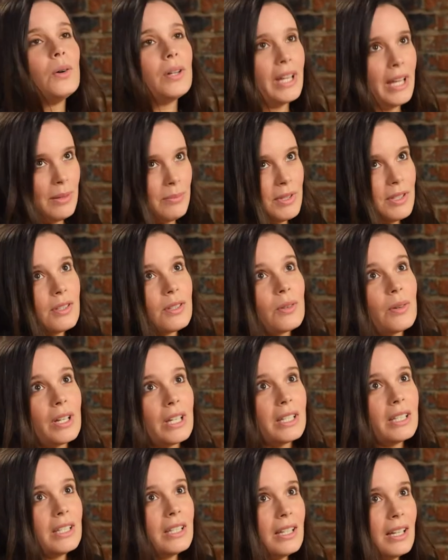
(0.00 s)
Okay, Miss
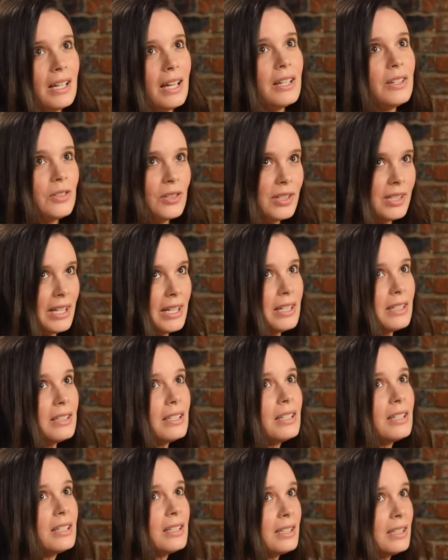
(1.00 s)
Green, I
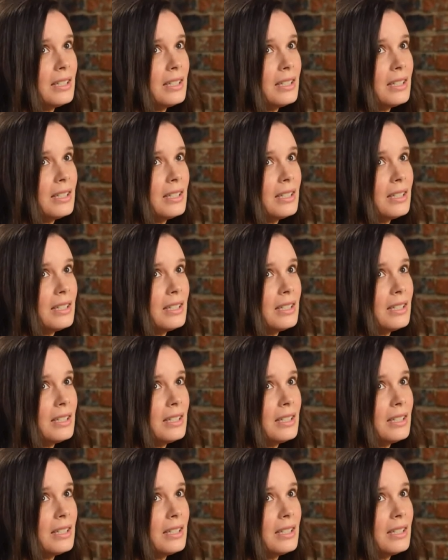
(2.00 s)
understand.